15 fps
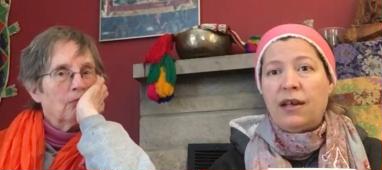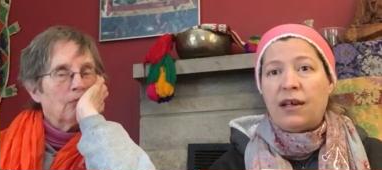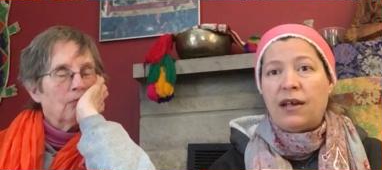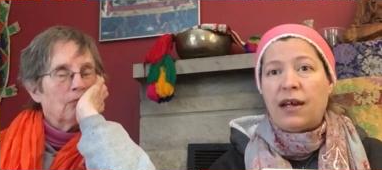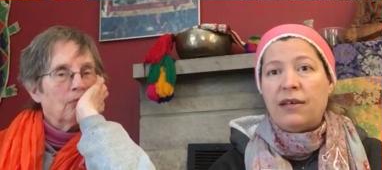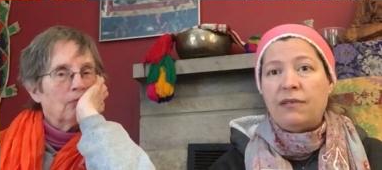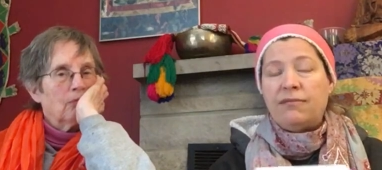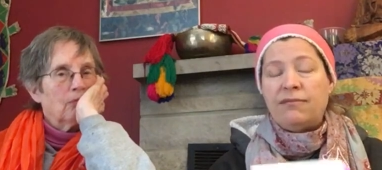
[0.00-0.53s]

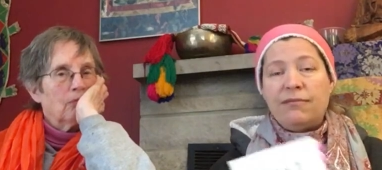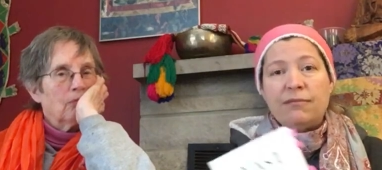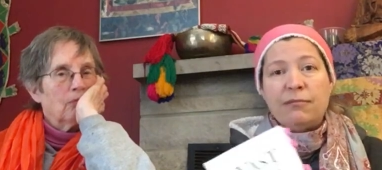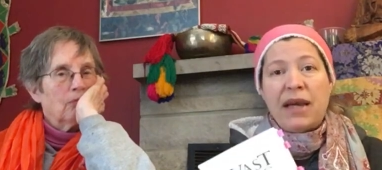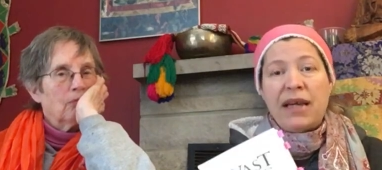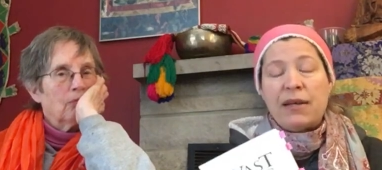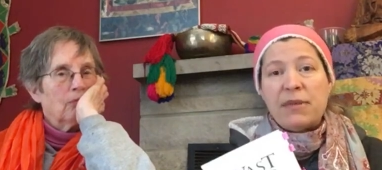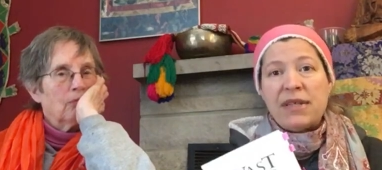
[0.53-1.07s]
Speaker 1: and I
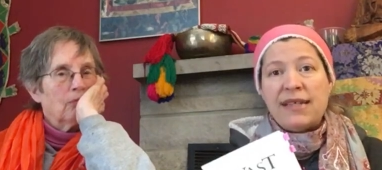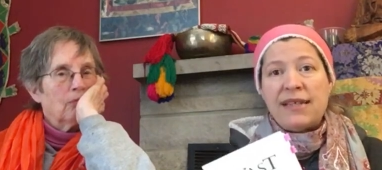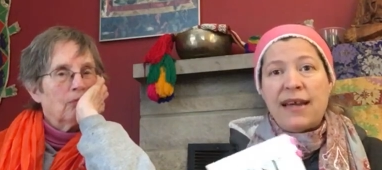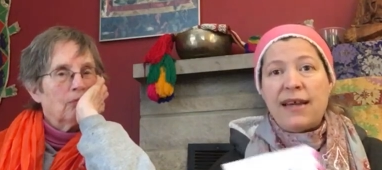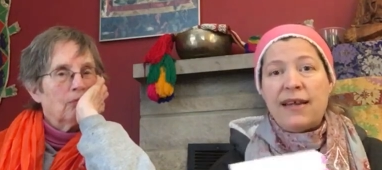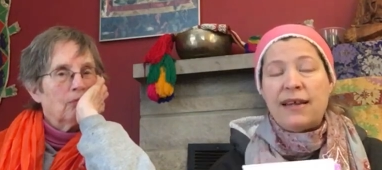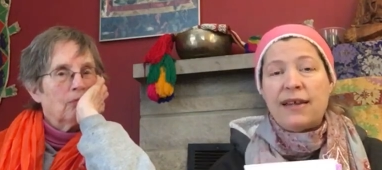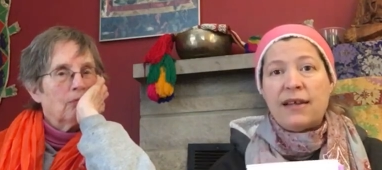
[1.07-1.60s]
make a
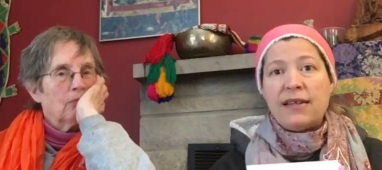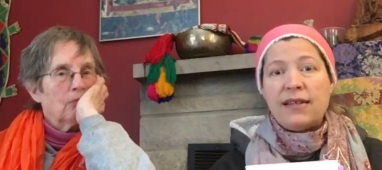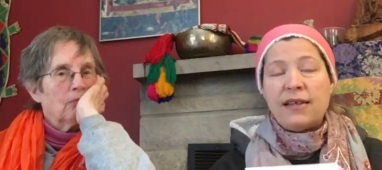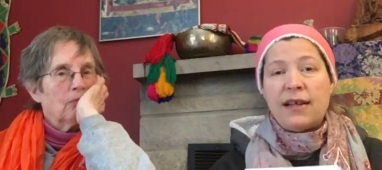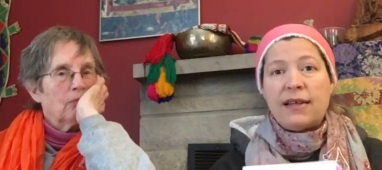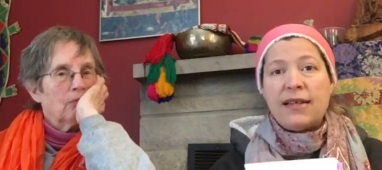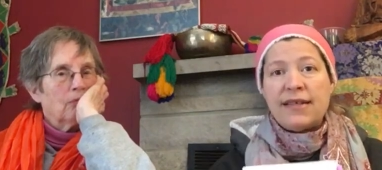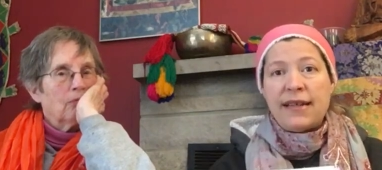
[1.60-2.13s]
mistake and
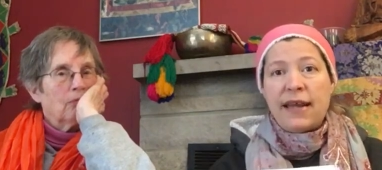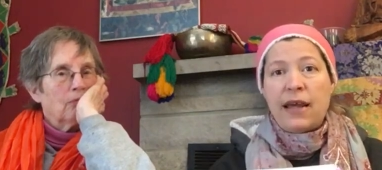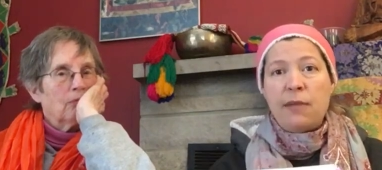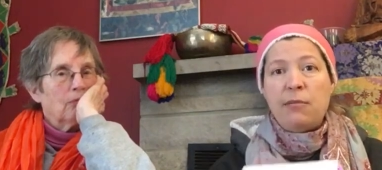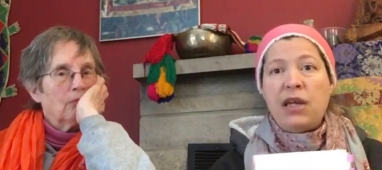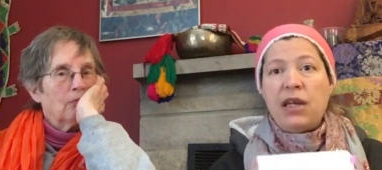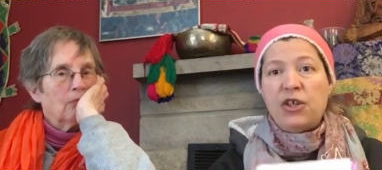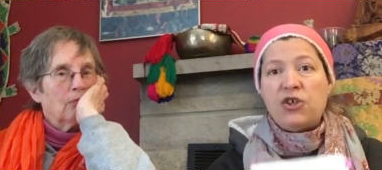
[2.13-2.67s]
it's not the
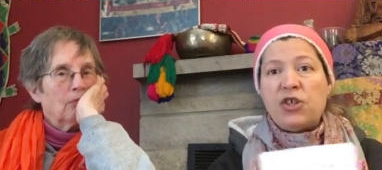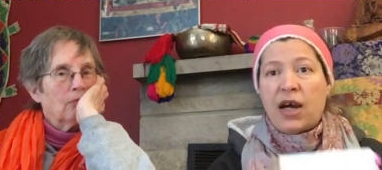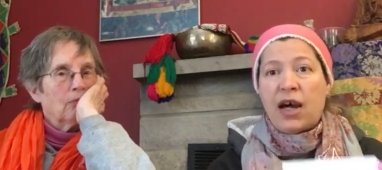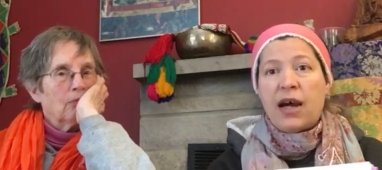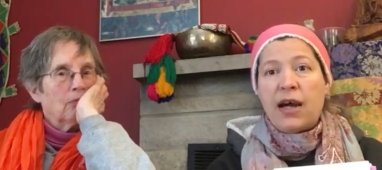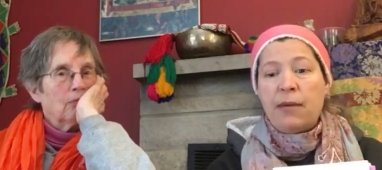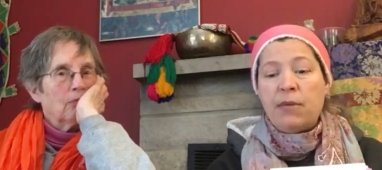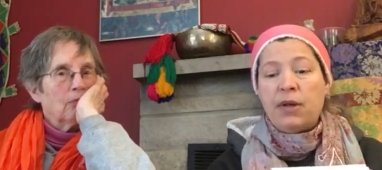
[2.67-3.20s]
same each
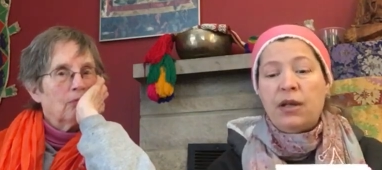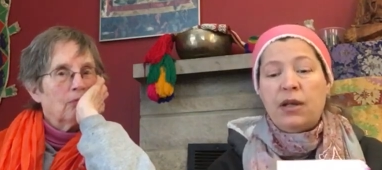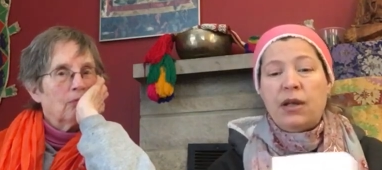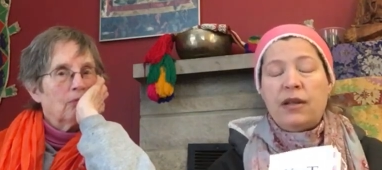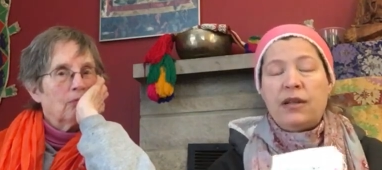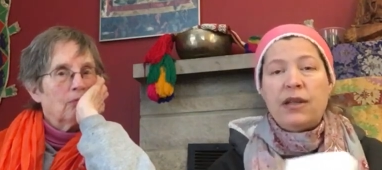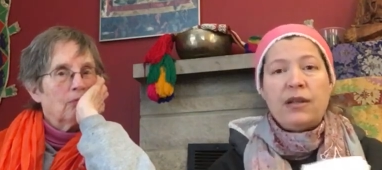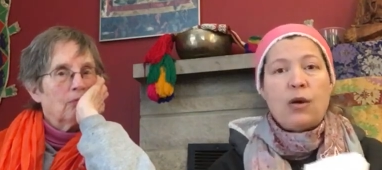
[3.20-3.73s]
time
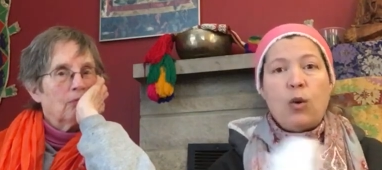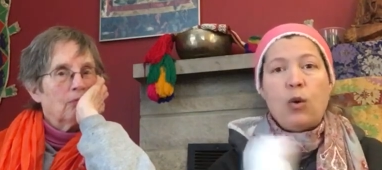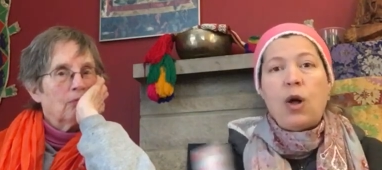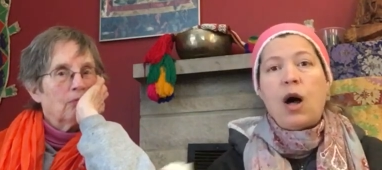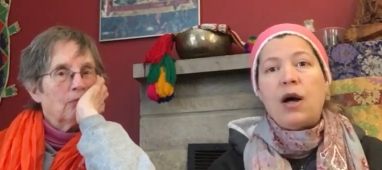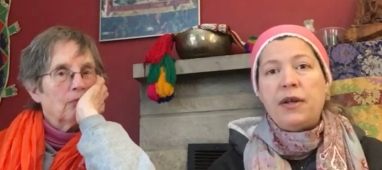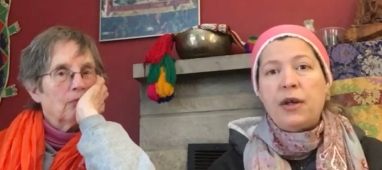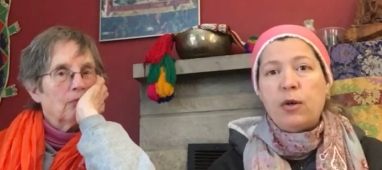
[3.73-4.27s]
then the
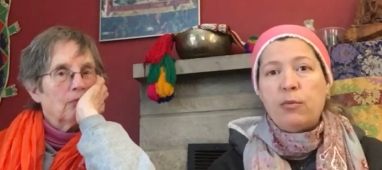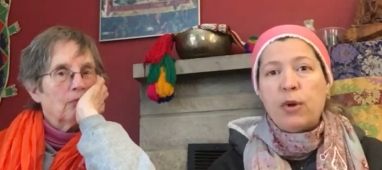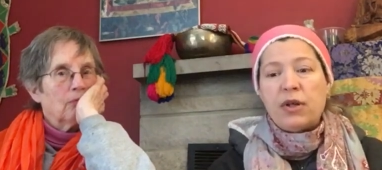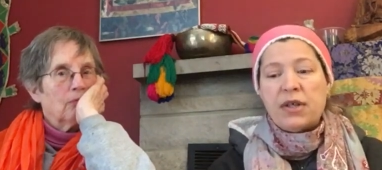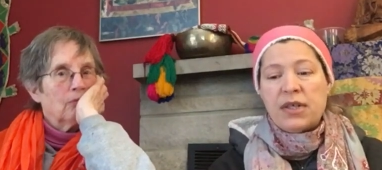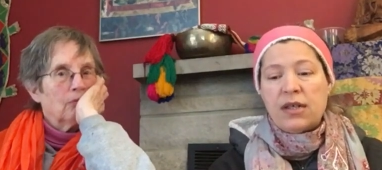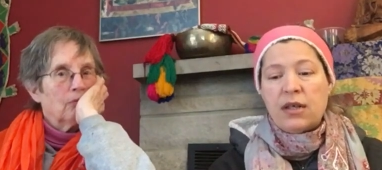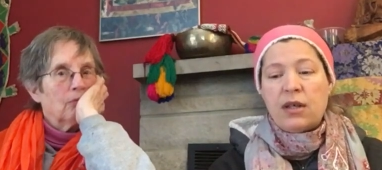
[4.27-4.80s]
whole
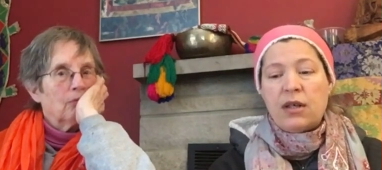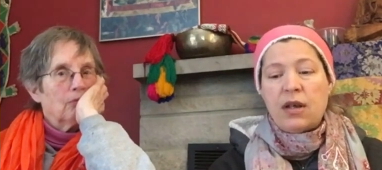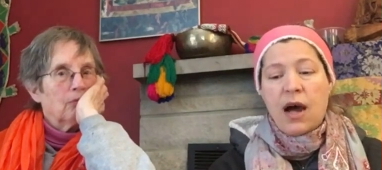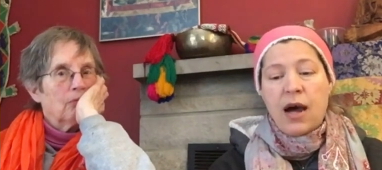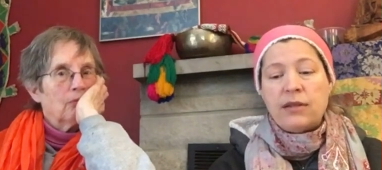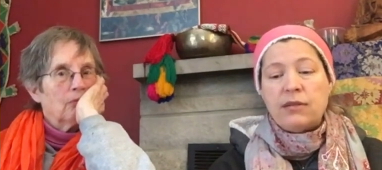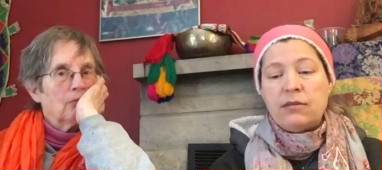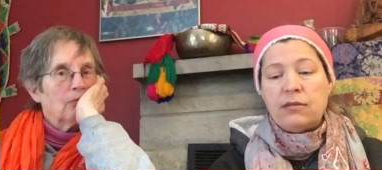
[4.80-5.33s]
audiobook is going to
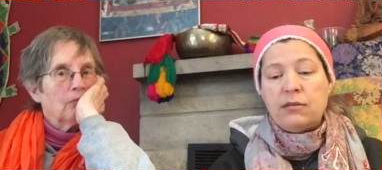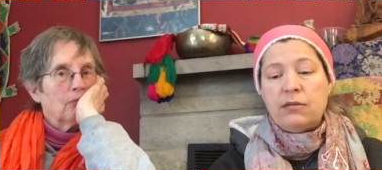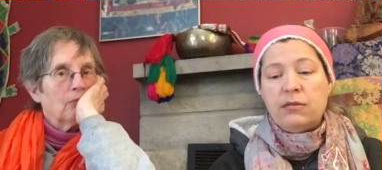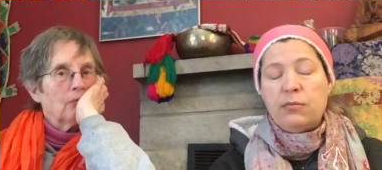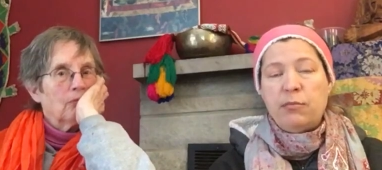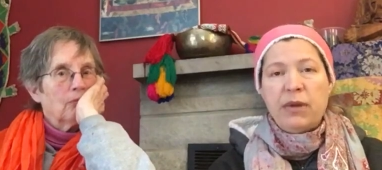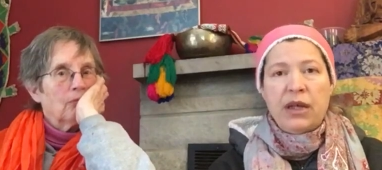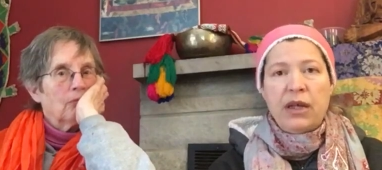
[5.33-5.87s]
not
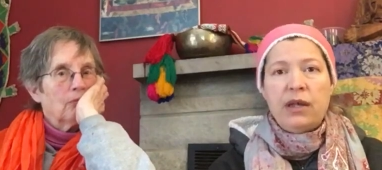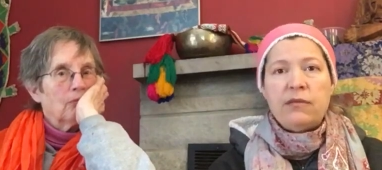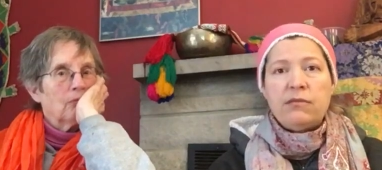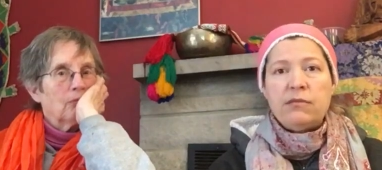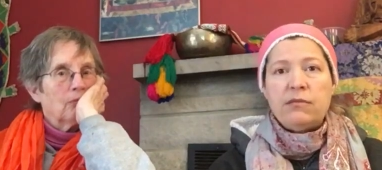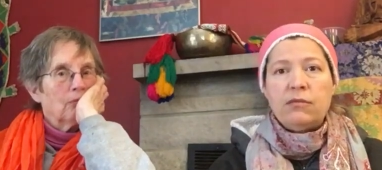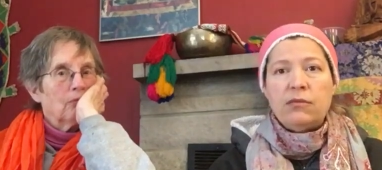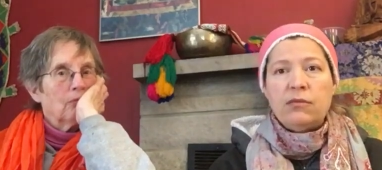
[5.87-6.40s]

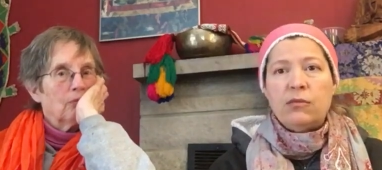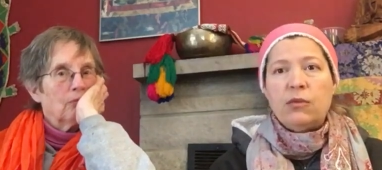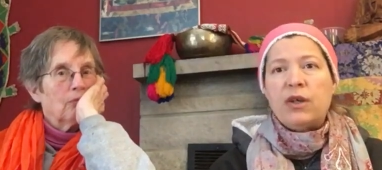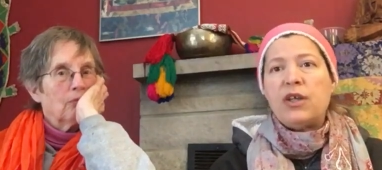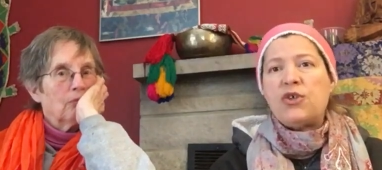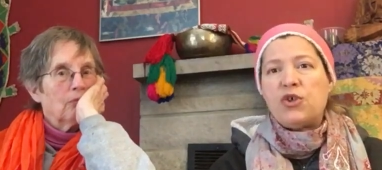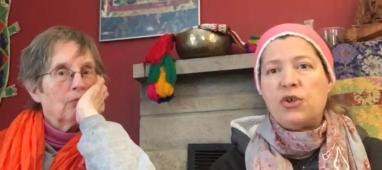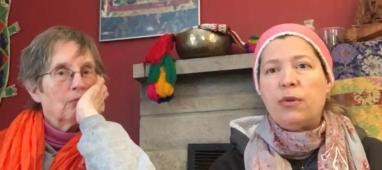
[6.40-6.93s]
be
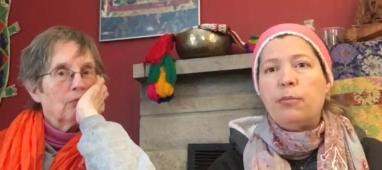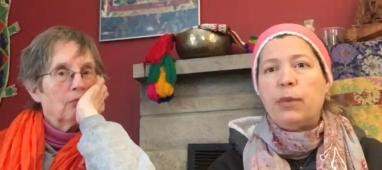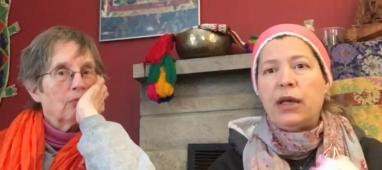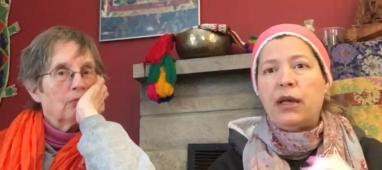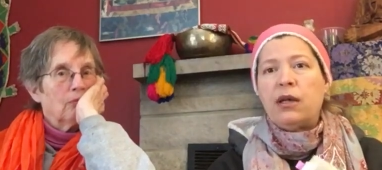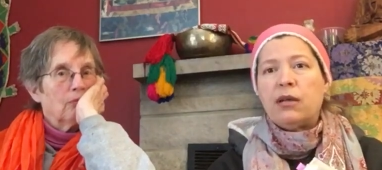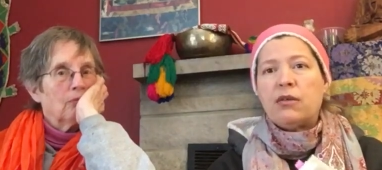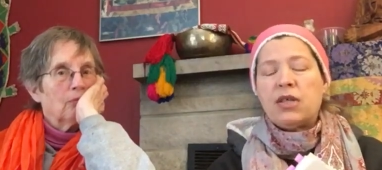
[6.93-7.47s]
what it should
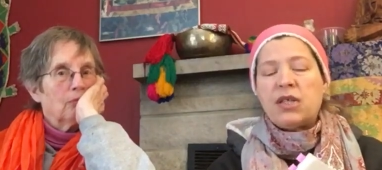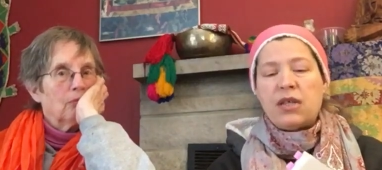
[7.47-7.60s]
be.